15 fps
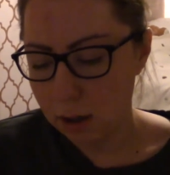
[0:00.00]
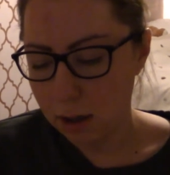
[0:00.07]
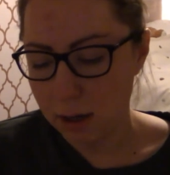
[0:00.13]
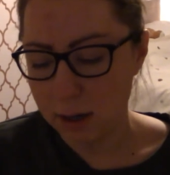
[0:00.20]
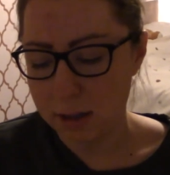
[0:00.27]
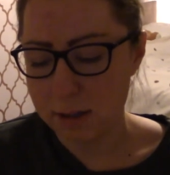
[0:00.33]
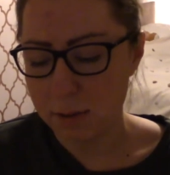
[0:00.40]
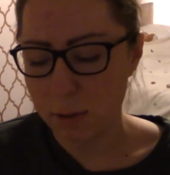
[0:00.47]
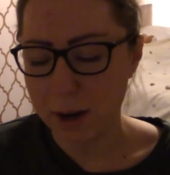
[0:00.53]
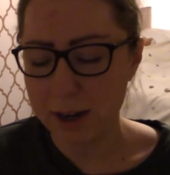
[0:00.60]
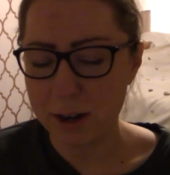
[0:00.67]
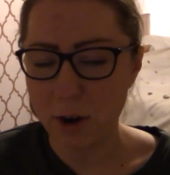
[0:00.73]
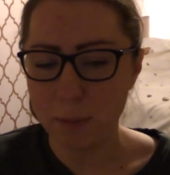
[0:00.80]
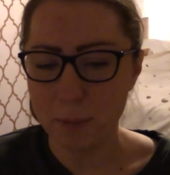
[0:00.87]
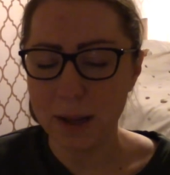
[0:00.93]
And it's quite
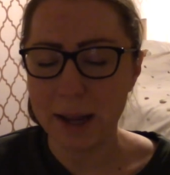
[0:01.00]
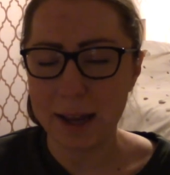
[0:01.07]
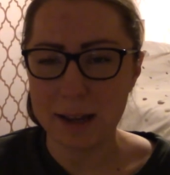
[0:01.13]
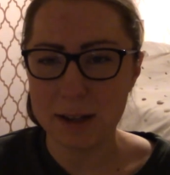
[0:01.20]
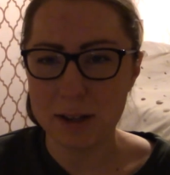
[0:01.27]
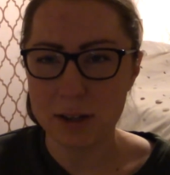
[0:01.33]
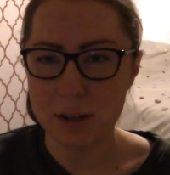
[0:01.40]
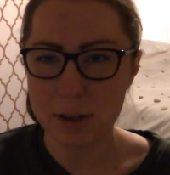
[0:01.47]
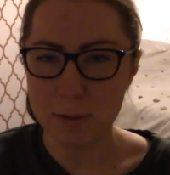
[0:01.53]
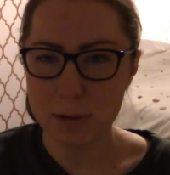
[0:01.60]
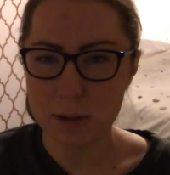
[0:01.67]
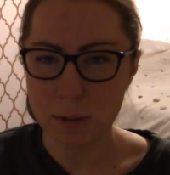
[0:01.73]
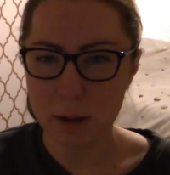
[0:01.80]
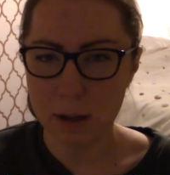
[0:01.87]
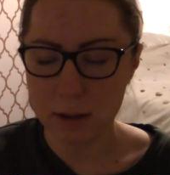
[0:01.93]
complicated to do
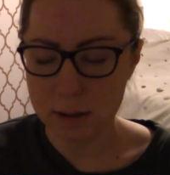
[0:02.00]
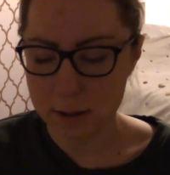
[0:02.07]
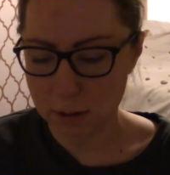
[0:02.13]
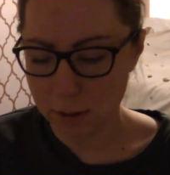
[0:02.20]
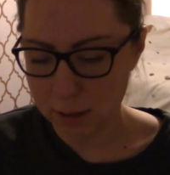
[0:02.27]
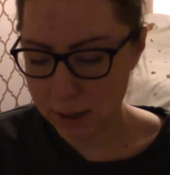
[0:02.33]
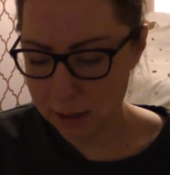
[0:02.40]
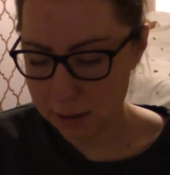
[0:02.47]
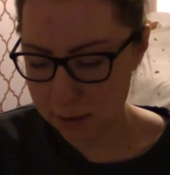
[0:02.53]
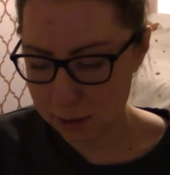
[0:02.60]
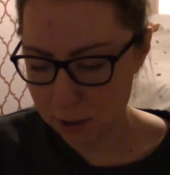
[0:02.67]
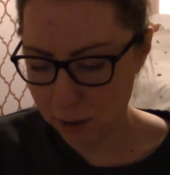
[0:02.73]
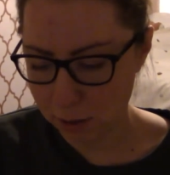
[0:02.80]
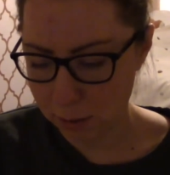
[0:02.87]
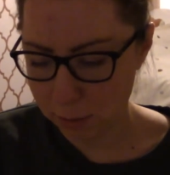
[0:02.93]
as well. It's not an easy
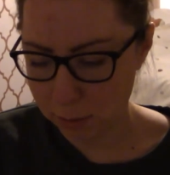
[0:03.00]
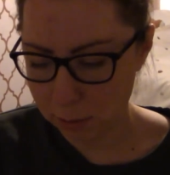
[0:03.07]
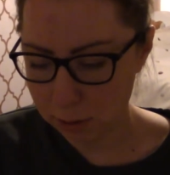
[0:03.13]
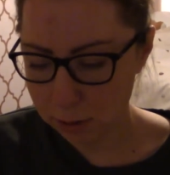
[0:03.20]
job.